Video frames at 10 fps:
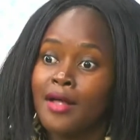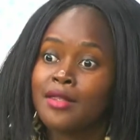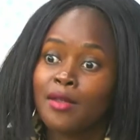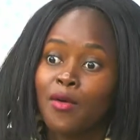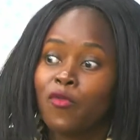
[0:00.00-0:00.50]

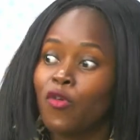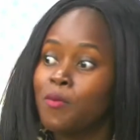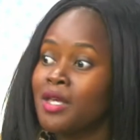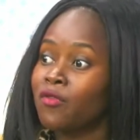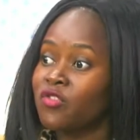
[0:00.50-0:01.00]
So for
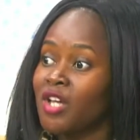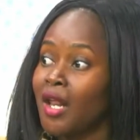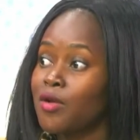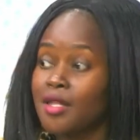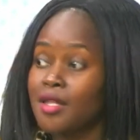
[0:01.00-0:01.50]
me, if
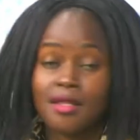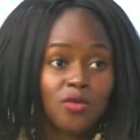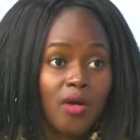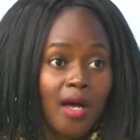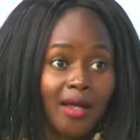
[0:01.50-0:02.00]
Jalang'o says it,
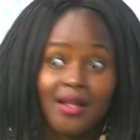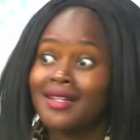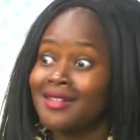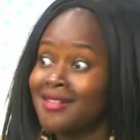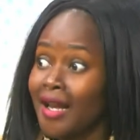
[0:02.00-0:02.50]

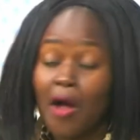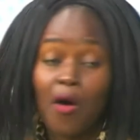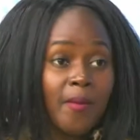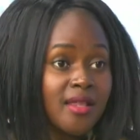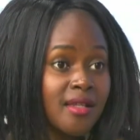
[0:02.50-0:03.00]

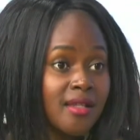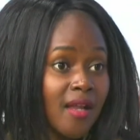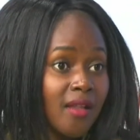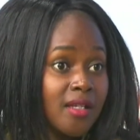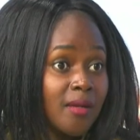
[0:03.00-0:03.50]
must sit
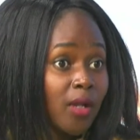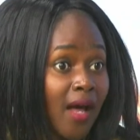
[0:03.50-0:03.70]
at the table.